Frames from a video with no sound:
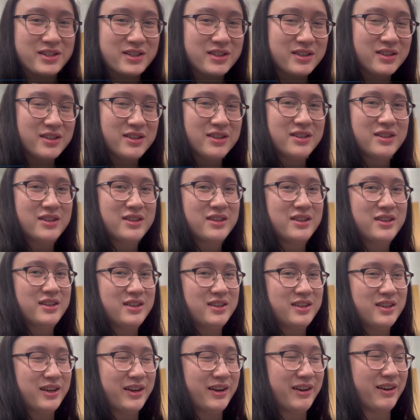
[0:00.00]

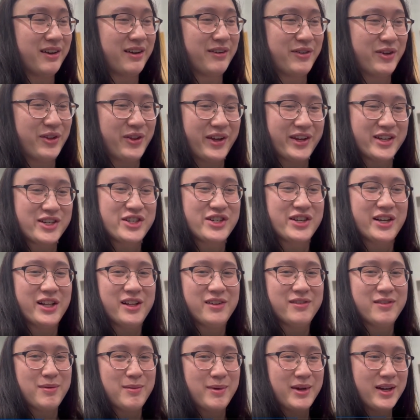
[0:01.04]
I feel like a
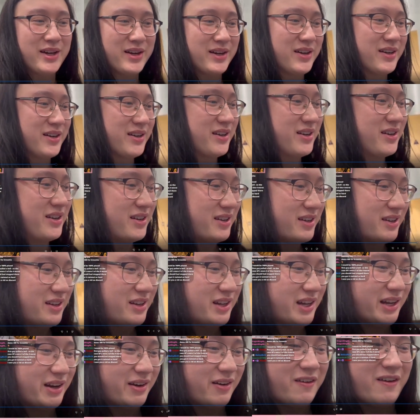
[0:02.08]
shell of a man.
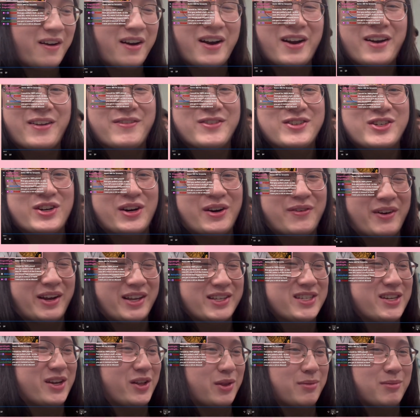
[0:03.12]
And I'm not even sure if I
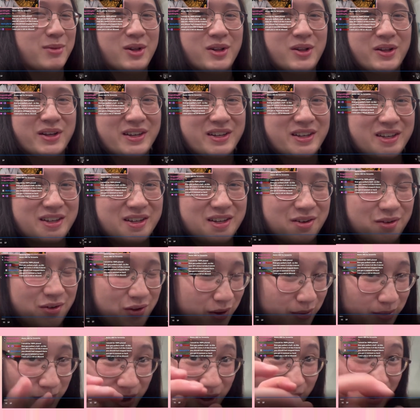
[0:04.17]
can sell the bulk.
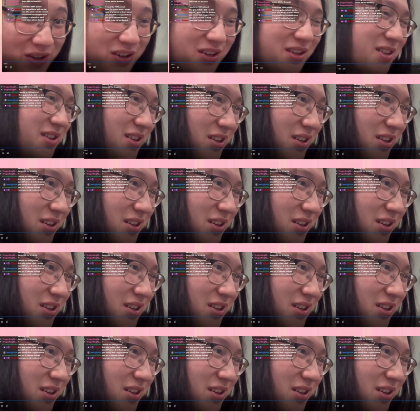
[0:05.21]
Well, the bulk.